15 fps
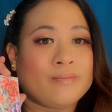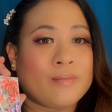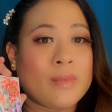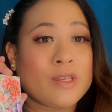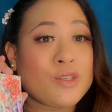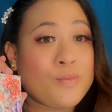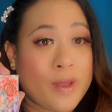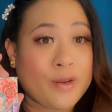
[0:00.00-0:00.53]

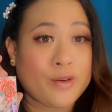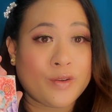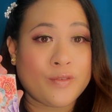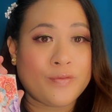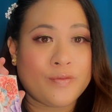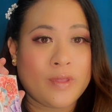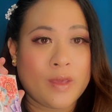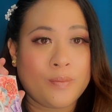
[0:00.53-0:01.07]
much better if
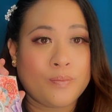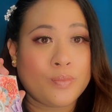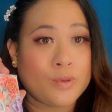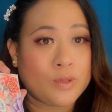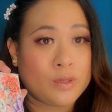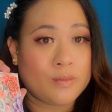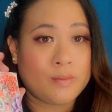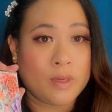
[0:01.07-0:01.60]
they
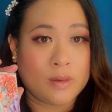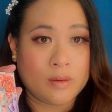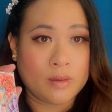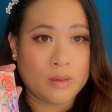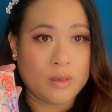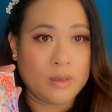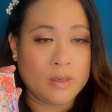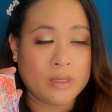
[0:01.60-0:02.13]
put a
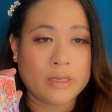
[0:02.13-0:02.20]
mirror